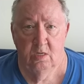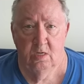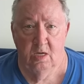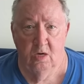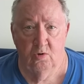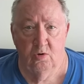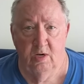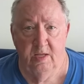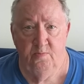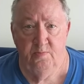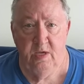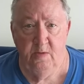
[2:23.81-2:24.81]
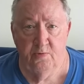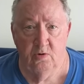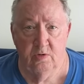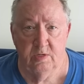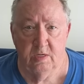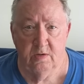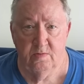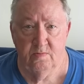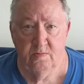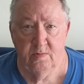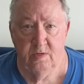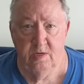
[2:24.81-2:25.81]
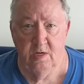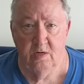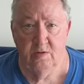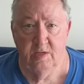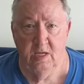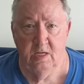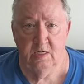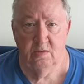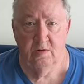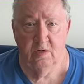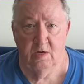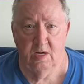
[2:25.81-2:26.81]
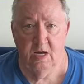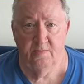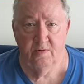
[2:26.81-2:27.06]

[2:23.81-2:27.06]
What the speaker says: elderly people and near the end of their life.